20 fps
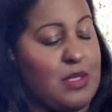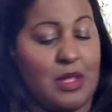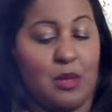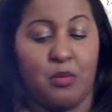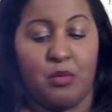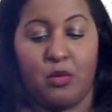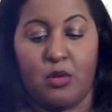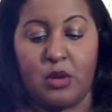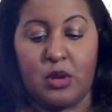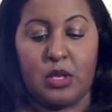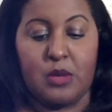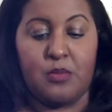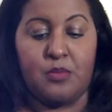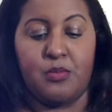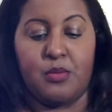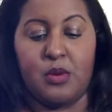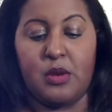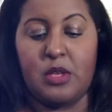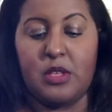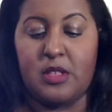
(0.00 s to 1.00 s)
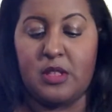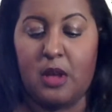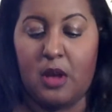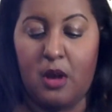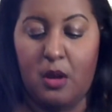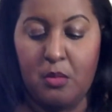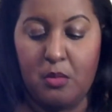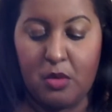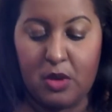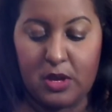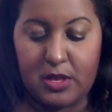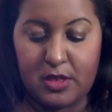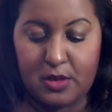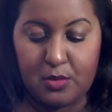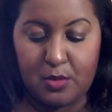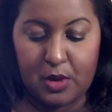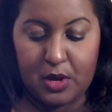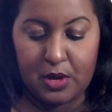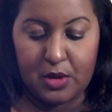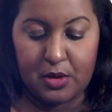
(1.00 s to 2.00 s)
a pretty ombre
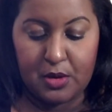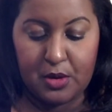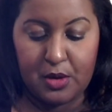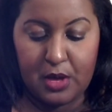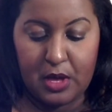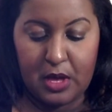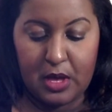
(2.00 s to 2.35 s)
sweater.